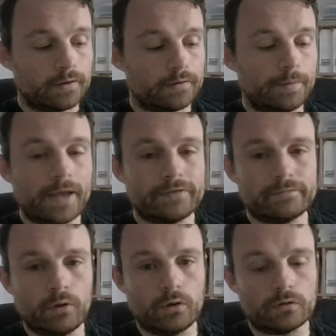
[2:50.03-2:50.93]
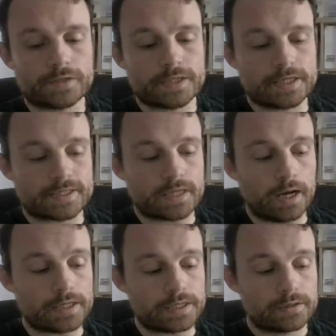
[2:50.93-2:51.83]
The best move, she
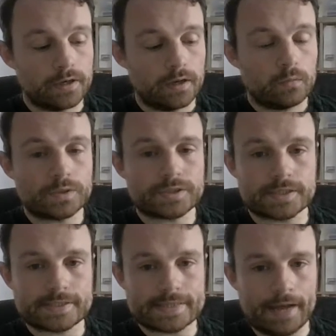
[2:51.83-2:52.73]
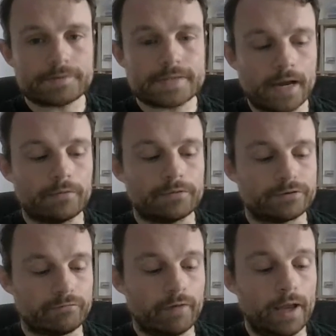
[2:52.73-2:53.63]
decided, was to scout out the
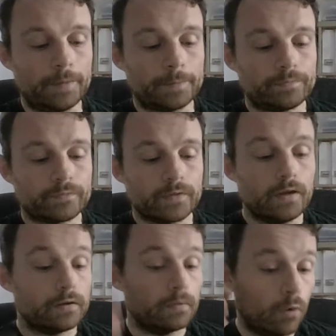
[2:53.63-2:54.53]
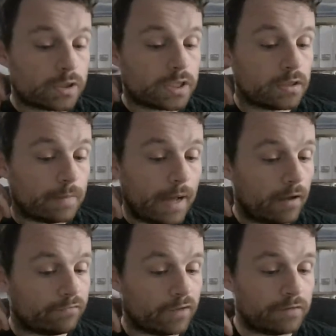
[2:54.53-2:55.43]
terrain. The more she knew about
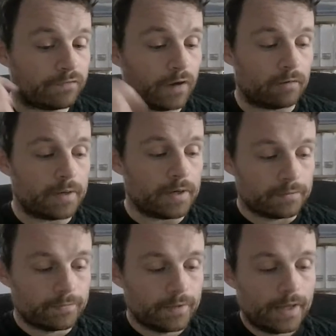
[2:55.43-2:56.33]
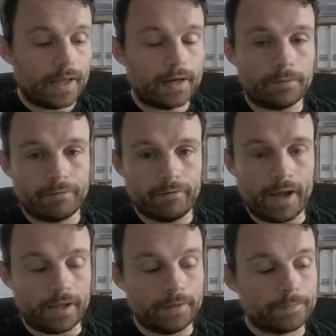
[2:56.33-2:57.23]
her environment and her
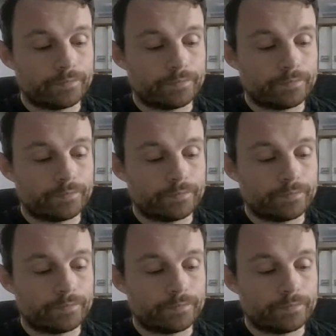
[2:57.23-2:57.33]
prey,